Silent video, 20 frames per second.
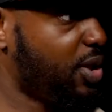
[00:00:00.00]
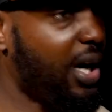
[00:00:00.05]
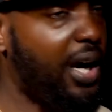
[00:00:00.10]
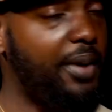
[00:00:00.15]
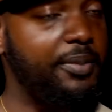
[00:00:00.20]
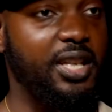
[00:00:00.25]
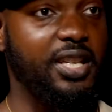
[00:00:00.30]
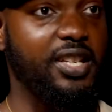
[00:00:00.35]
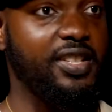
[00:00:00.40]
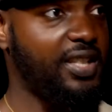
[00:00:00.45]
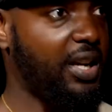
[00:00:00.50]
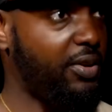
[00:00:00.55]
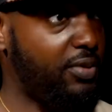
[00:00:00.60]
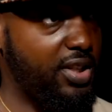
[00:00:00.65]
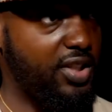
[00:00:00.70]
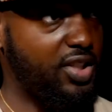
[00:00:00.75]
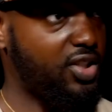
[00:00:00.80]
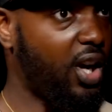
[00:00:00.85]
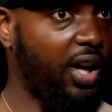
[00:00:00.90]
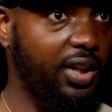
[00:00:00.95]
communist, I
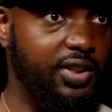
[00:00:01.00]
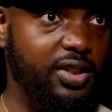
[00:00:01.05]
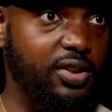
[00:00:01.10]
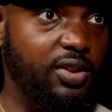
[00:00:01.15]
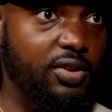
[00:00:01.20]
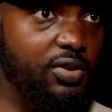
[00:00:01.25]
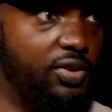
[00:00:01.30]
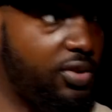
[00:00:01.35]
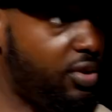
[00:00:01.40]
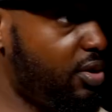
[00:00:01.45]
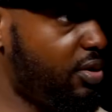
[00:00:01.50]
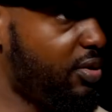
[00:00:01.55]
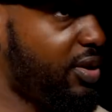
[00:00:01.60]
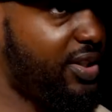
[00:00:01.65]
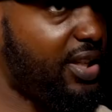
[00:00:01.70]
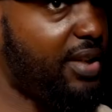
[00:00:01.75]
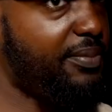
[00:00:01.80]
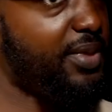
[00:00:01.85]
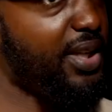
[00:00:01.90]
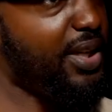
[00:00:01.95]
want to talk to you too
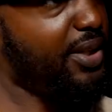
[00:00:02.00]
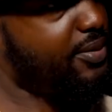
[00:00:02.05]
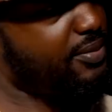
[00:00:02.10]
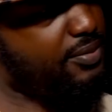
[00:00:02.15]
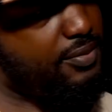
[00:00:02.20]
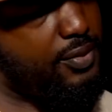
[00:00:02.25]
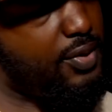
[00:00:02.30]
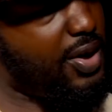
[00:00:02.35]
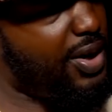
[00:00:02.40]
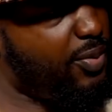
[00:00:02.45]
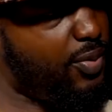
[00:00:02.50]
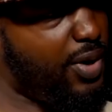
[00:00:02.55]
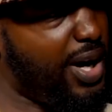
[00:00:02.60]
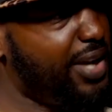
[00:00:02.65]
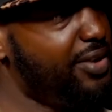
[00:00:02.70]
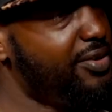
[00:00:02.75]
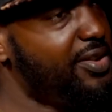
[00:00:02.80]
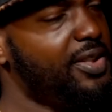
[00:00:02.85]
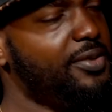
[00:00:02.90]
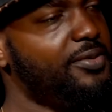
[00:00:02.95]
because I'm like,
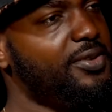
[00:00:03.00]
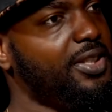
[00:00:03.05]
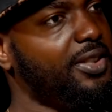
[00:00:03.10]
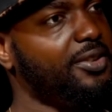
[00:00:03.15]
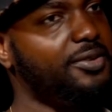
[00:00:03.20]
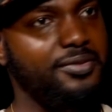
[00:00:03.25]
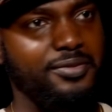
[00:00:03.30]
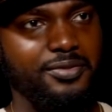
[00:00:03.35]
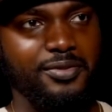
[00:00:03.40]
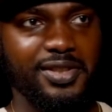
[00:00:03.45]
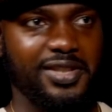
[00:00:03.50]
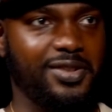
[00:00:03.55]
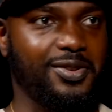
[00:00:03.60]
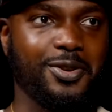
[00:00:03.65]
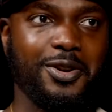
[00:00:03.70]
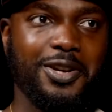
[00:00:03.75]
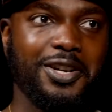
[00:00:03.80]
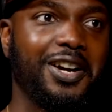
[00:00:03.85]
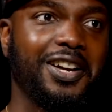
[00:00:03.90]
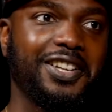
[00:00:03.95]
why, are you so? You know, what's
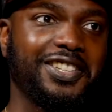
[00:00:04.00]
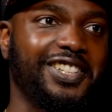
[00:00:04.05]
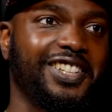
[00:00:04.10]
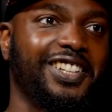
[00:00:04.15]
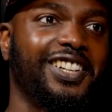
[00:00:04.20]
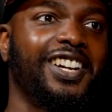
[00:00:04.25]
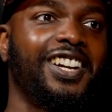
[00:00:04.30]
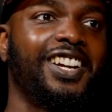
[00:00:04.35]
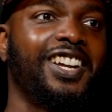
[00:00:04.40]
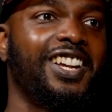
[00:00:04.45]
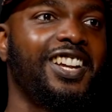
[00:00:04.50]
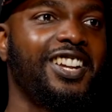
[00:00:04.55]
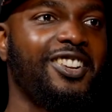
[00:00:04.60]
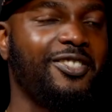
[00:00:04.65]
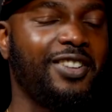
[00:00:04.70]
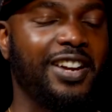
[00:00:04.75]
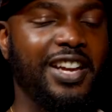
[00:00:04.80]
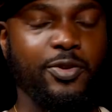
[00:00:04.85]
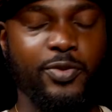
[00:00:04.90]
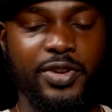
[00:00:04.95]
going on here,
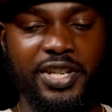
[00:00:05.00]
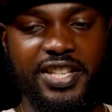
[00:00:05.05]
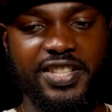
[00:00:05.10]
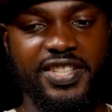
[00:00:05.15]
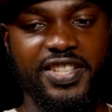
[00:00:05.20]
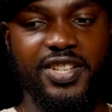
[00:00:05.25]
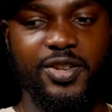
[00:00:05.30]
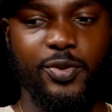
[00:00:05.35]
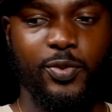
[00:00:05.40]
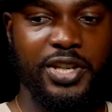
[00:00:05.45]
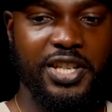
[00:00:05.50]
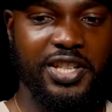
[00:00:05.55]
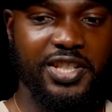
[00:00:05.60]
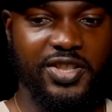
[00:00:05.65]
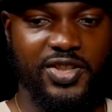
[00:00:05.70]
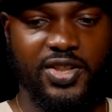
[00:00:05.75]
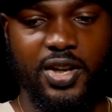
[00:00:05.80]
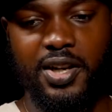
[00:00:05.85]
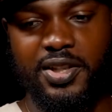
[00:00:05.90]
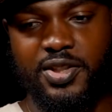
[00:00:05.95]
right? We need to we need
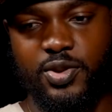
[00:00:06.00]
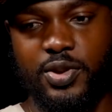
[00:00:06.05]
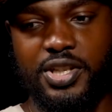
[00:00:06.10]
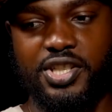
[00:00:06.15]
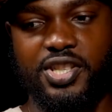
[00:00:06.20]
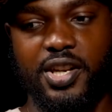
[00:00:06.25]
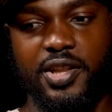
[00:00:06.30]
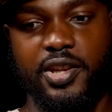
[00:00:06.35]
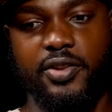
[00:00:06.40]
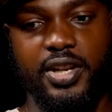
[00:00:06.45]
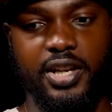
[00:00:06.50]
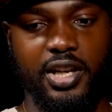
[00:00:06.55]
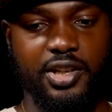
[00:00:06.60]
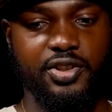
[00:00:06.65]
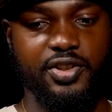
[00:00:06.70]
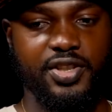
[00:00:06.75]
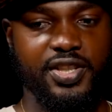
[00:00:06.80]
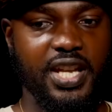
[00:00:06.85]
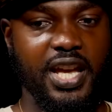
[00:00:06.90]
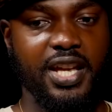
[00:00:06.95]
to talk to each other and
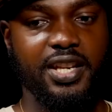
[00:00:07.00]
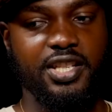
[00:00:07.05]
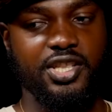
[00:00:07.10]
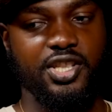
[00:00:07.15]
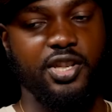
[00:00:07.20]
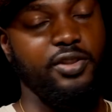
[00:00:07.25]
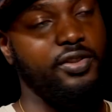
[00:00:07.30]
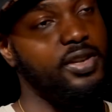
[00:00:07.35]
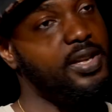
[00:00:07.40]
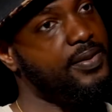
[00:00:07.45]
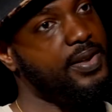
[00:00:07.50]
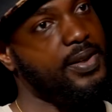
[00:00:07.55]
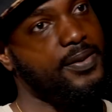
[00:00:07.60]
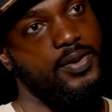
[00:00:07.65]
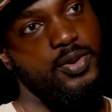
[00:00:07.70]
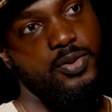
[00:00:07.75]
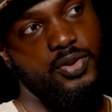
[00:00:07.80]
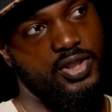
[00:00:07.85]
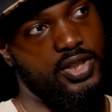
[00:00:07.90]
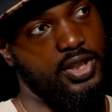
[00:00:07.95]
understand each other, even
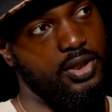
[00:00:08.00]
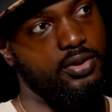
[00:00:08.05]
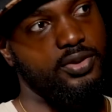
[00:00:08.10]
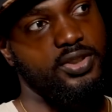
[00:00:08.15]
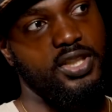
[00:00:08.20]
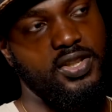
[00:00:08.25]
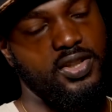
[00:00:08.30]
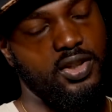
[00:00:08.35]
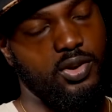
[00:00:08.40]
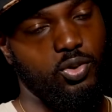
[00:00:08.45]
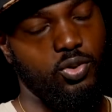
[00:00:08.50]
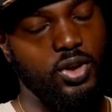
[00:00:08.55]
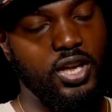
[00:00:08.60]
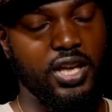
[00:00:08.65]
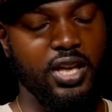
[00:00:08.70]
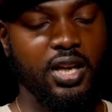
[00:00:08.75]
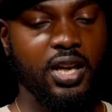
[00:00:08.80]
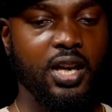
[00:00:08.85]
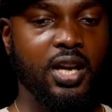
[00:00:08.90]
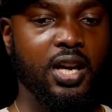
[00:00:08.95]
if you still
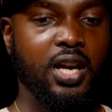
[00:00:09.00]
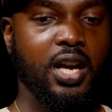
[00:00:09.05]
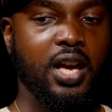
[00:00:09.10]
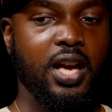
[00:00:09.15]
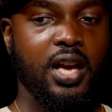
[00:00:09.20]
disagree. Mm.